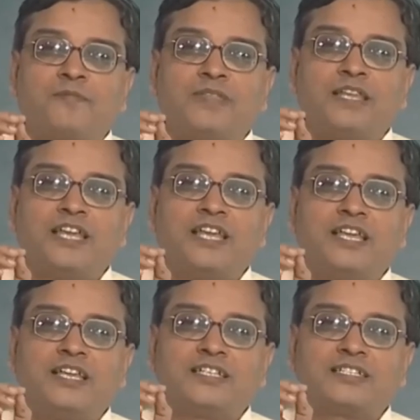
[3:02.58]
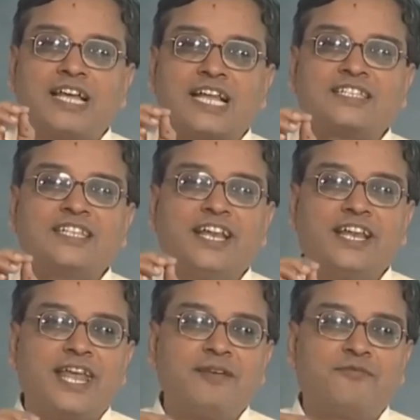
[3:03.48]
the
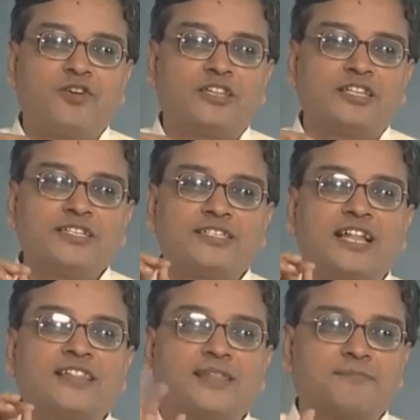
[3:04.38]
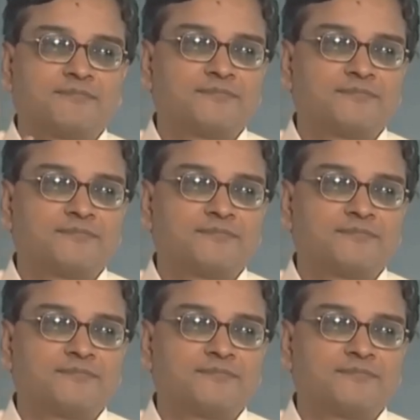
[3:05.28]
Sanskrit name for this dantam